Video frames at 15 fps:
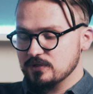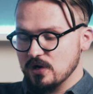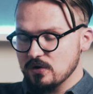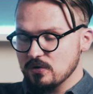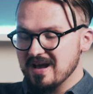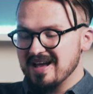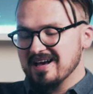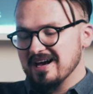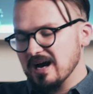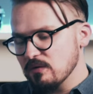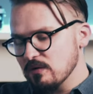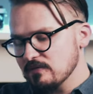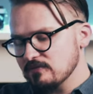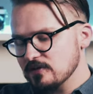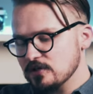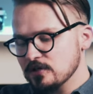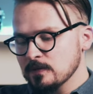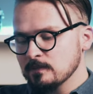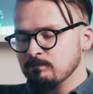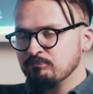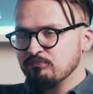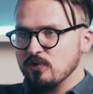Pro. However,
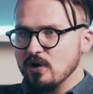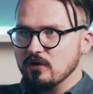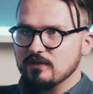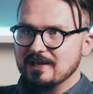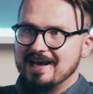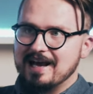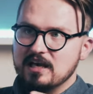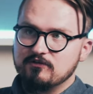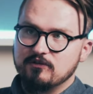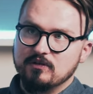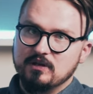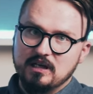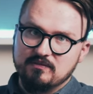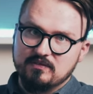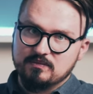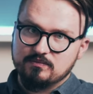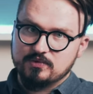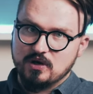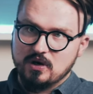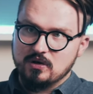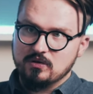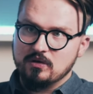on the iPhone 11
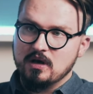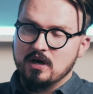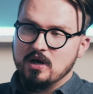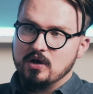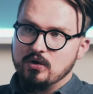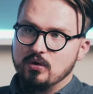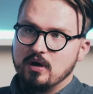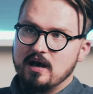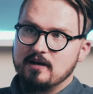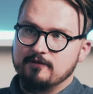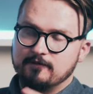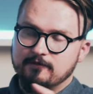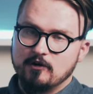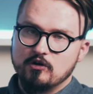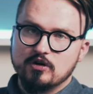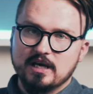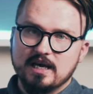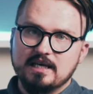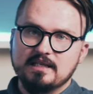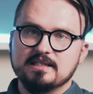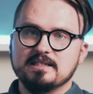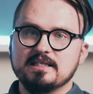Pro, you have
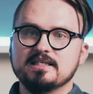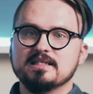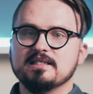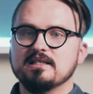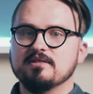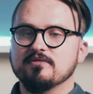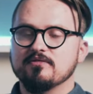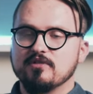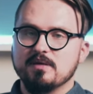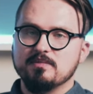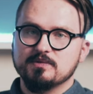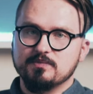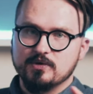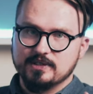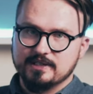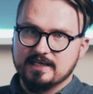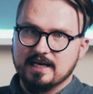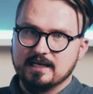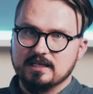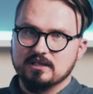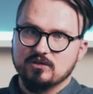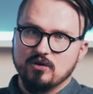4K 60 frames per
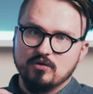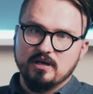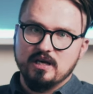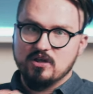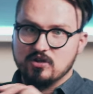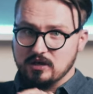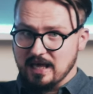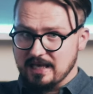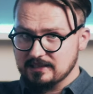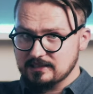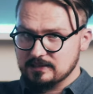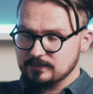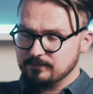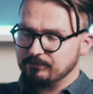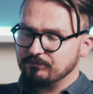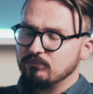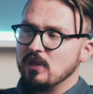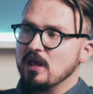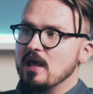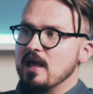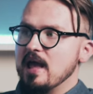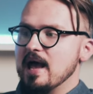second on each lens.
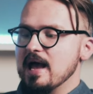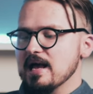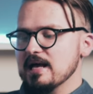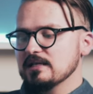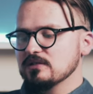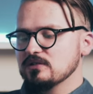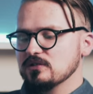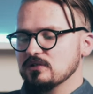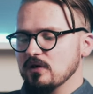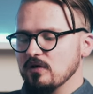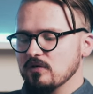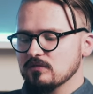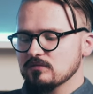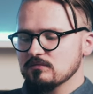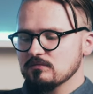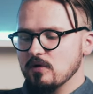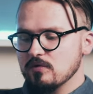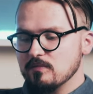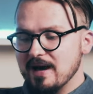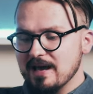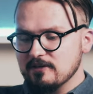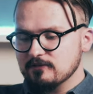And on, on
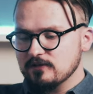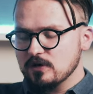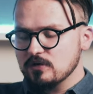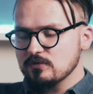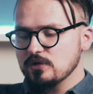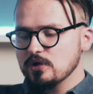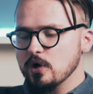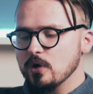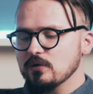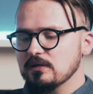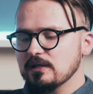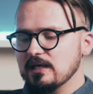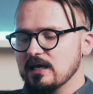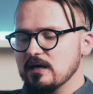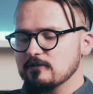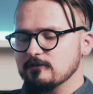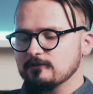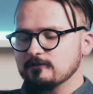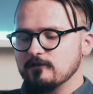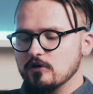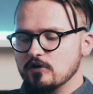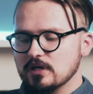my phone, you only have
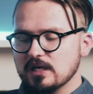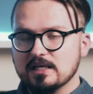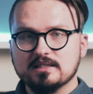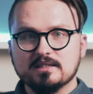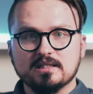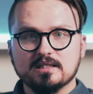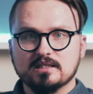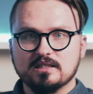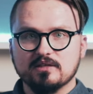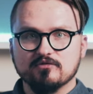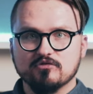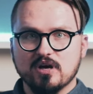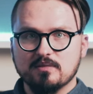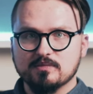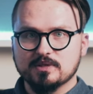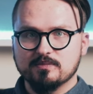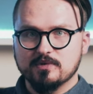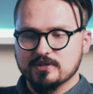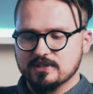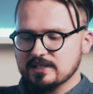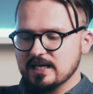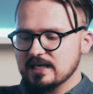4K 60 frames
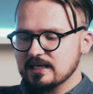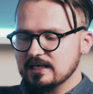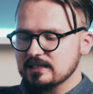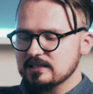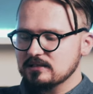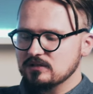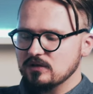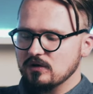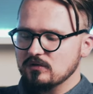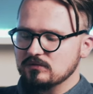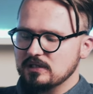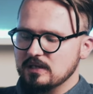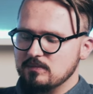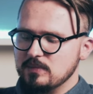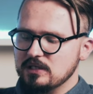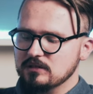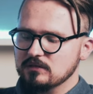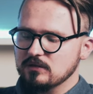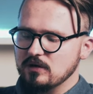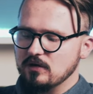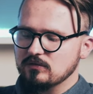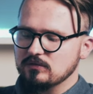per second on the
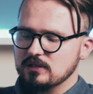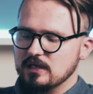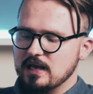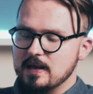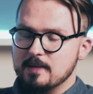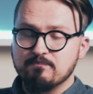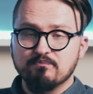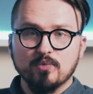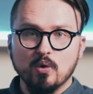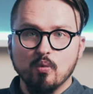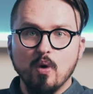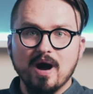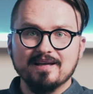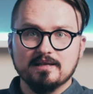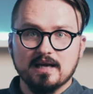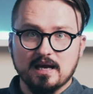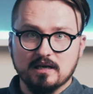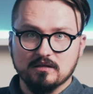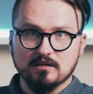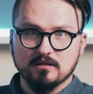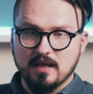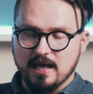middle, on the wide
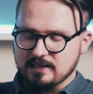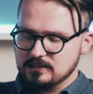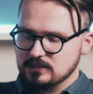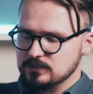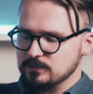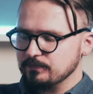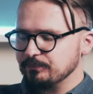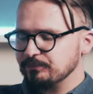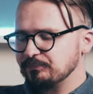angle lens.